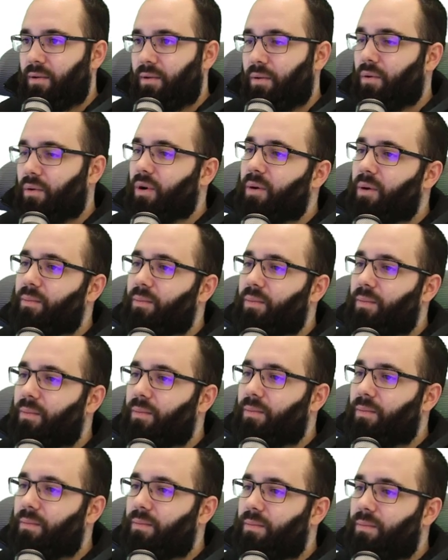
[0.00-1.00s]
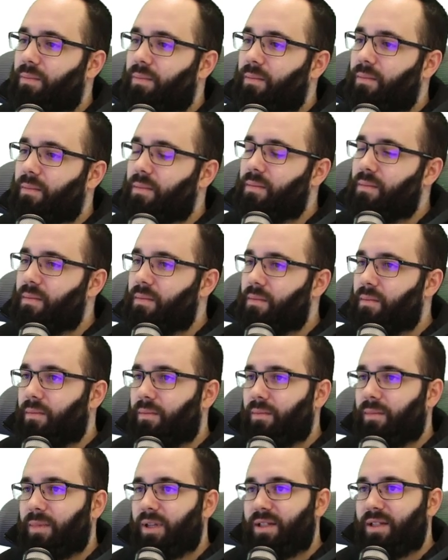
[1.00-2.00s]
or
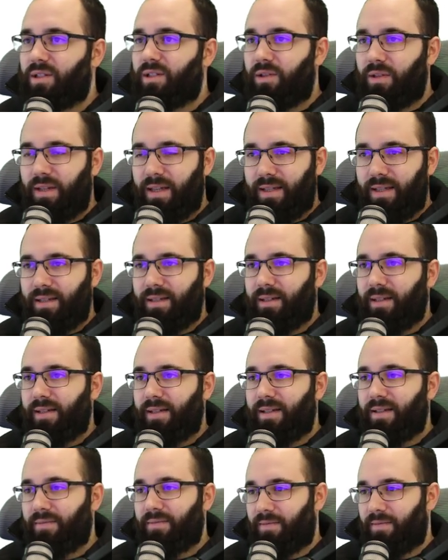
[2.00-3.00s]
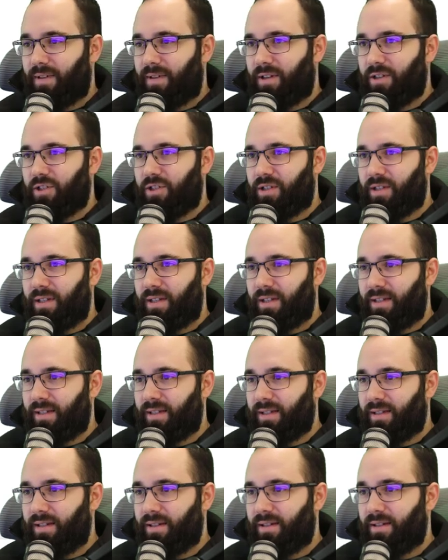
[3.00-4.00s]
let's do this, let's finish
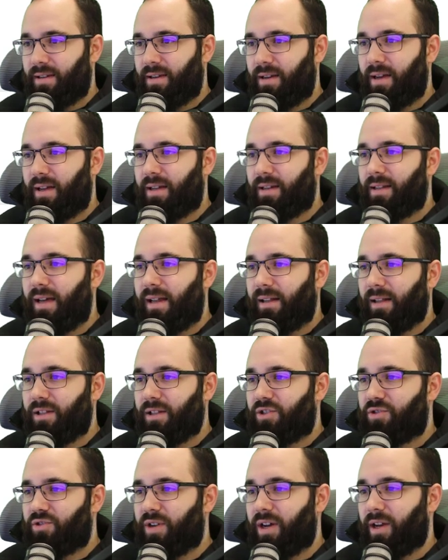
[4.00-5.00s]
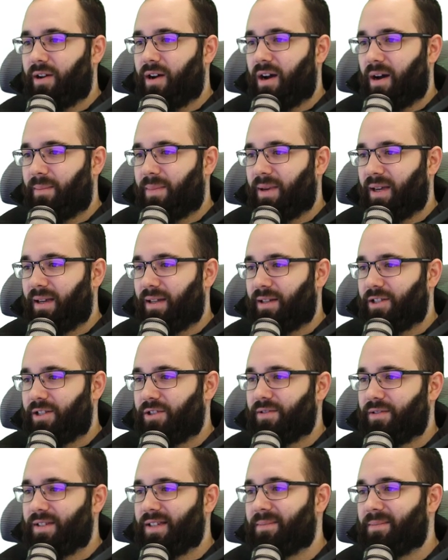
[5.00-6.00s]
this, and then let's try copying it.
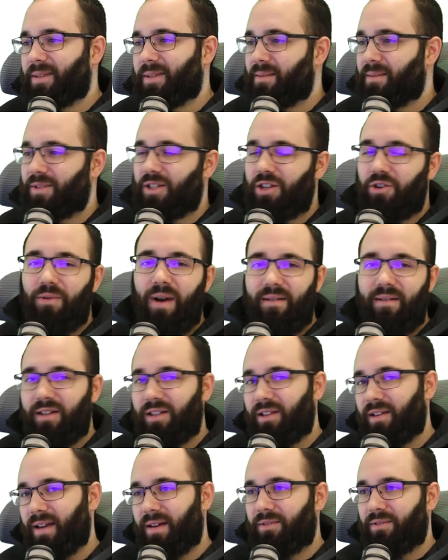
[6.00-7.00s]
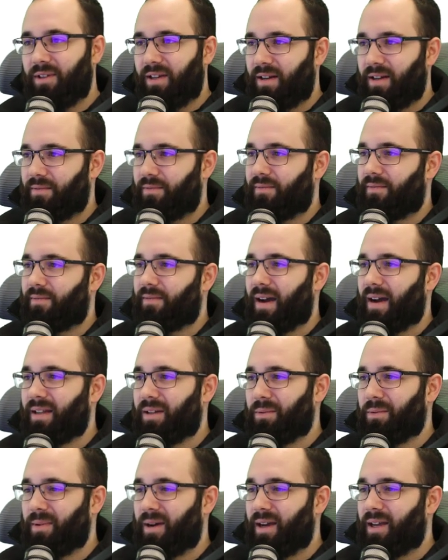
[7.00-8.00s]
So sometimes in Revit you have to kind of find
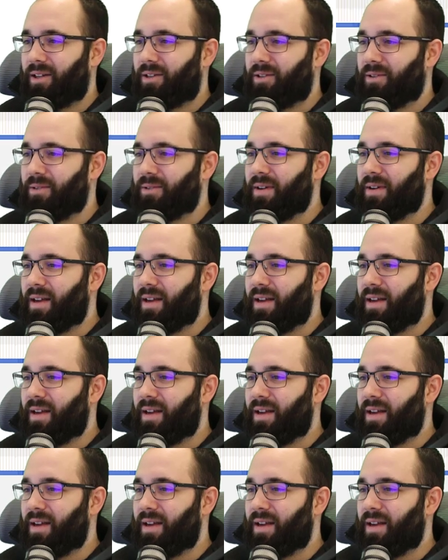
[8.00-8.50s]
a way to